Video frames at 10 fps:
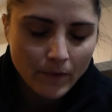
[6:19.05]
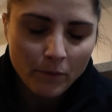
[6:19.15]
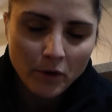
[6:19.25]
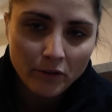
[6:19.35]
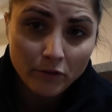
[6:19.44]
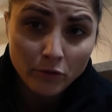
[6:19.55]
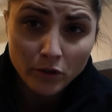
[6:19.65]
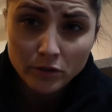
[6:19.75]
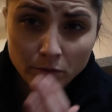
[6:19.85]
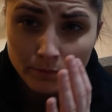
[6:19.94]
I'm grateful for.
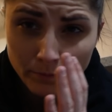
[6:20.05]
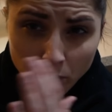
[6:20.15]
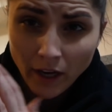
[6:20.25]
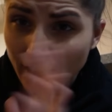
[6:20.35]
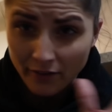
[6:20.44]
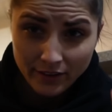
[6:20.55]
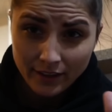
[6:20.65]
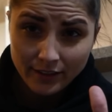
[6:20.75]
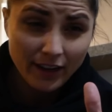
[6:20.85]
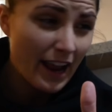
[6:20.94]
So we got
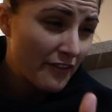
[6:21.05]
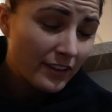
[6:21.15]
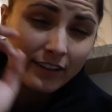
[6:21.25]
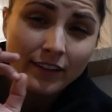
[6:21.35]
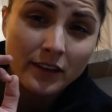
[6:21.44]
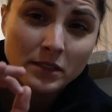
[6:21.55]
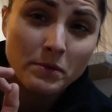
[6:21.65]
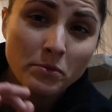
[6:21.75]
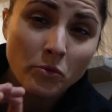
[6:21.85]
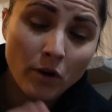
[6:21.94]
everything done, everything that these
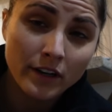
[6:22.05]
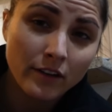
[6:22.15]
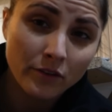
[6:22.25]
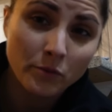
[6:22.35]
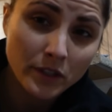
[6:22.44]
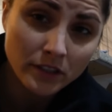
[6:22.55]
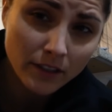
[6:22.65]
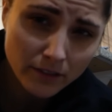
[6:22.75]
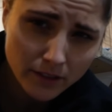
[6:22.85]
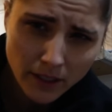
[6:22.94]
people wanted on their wish
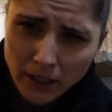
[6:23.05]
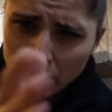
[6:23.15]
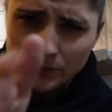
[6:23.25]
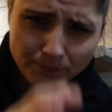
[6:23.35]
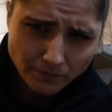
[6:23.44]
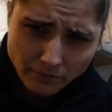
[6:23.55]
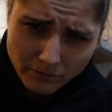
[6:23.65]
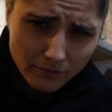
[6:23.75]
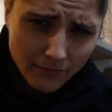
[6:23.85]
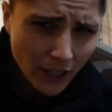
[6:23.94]
list.
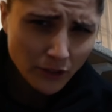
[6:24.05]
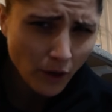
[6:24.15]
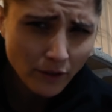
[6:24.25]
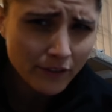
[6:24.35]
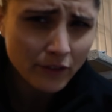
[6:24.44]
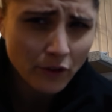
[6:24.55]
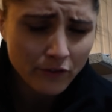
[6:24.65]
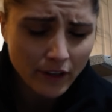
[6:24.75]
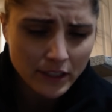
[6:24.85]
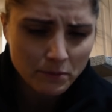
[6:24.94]
So I don't even know
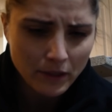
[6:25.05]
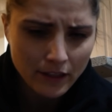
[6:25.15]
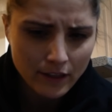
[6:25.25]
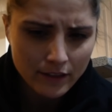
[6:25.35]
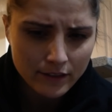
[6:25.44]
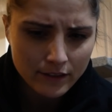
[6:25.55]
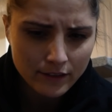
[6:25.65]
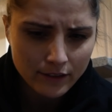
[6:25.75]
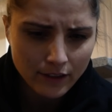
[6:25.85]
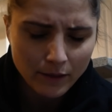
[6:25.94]
if I explained this.
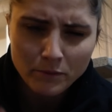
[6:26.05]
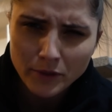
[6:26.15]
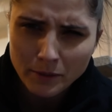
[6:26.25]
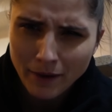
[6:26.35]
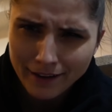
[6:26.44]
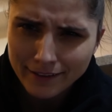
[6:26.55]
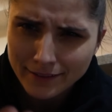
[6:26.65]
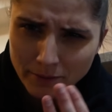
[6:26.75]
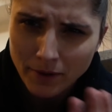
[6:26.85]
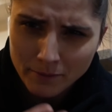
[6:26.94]
I'm really bad at
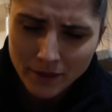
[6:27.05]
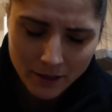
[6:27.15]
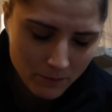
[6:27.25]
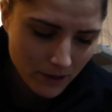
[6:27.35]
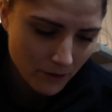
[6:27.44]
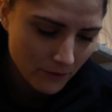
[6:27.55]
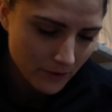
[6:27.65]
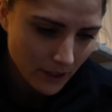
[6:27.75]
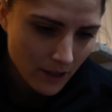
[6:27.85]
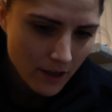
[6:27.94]
this. I'm, I'm getting better,
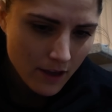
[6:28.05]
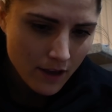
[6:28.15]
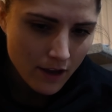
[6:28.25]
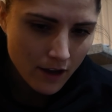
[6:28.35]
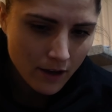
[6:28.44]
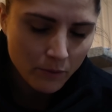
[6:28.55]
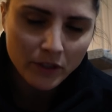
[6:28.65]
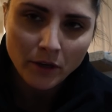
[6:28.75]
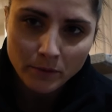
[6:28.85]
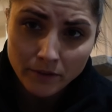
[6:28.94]
hopefully. Uh, we
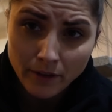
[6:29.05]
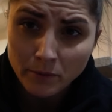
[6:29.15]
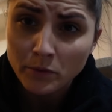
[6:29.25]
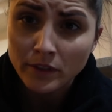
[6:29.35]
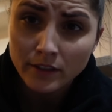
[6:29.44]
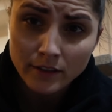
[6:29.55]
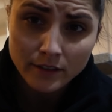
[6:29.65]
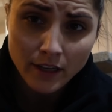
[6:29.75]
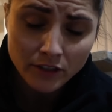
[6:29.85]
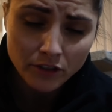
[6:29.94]
adopted a family. We did
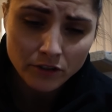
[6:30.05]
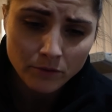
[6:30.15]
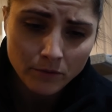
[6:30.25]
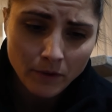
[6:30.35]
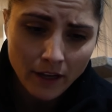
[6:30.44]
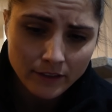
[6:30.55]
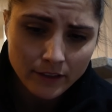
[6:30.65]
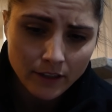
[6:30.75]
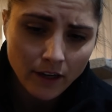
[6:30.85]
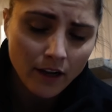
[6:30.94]
this last year too,
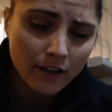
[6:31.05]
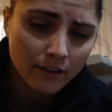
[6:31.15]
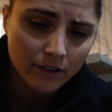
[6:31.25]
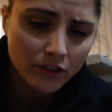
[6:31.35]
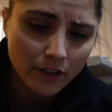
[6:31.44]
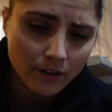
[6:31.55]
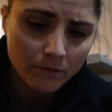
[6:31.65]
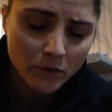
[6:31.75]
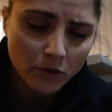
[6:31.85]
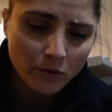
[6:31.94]
Allison and I, and this year
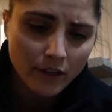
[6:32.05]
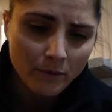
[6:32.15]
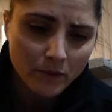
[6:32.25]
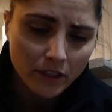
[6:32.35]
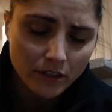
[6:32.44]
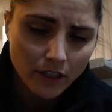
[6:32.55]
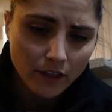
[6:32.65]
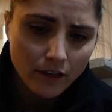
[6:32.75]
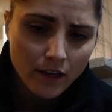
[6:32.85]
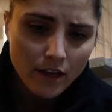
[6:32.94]
I'm doing with Emily and Jenna.